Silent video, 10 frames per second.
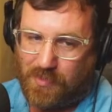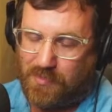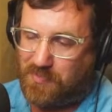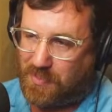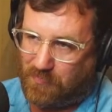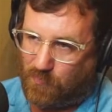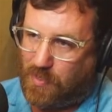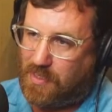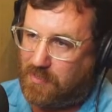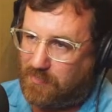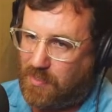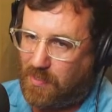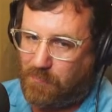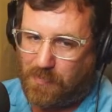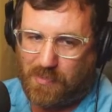See, it raised
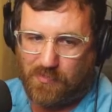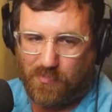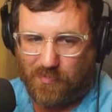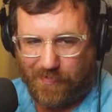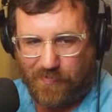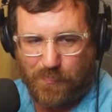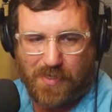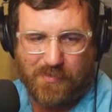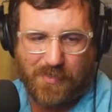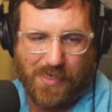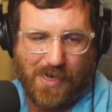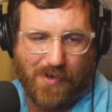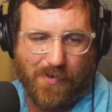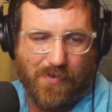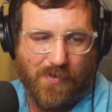up because there's less space in the
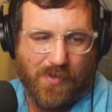air.